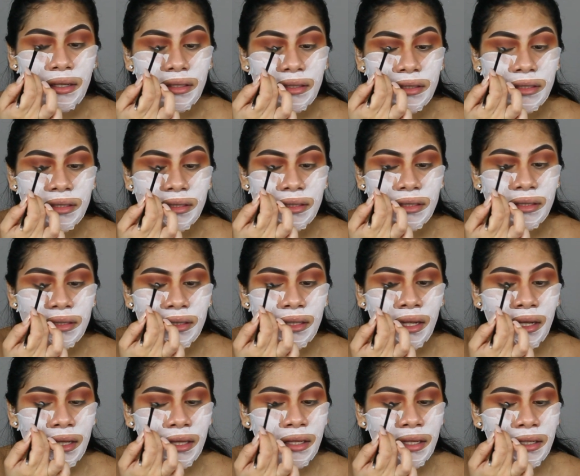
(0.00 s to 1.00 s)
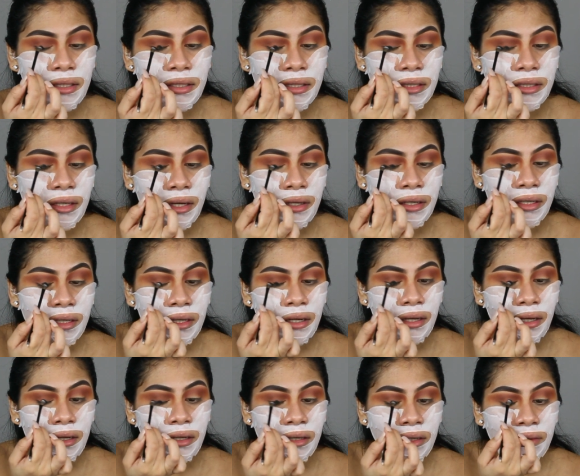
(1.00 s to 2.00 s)
just lightly starting
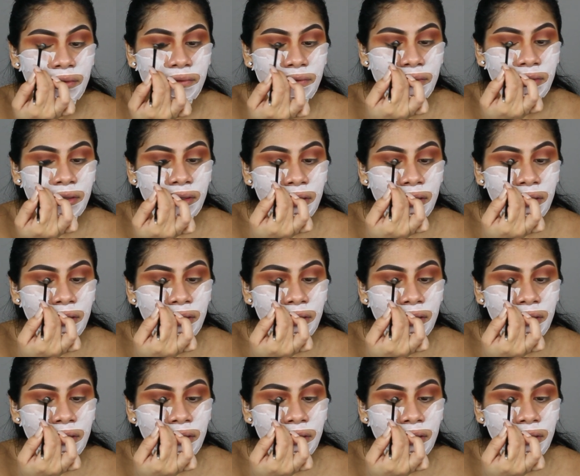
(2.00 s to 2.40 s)
off